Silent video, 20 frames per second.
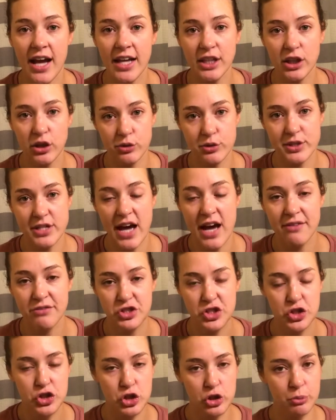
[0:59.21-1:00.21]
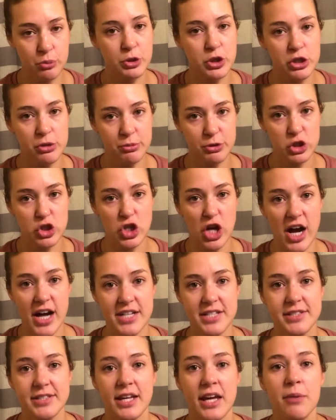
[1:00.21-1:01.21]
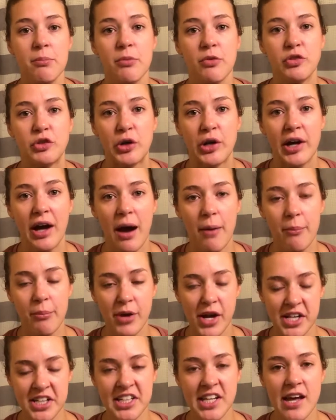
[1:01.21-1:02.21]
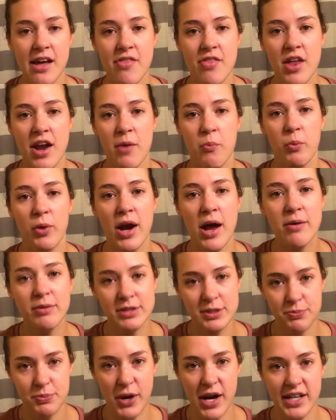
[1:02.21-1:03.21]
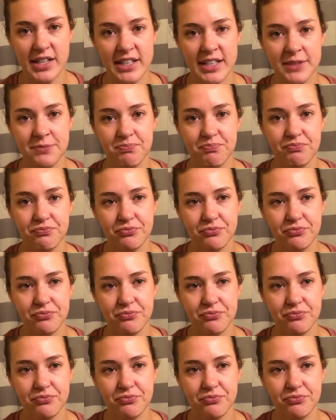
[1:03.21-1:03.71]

I used to have super duper dry skin before I got pregnant and then when I was pregnant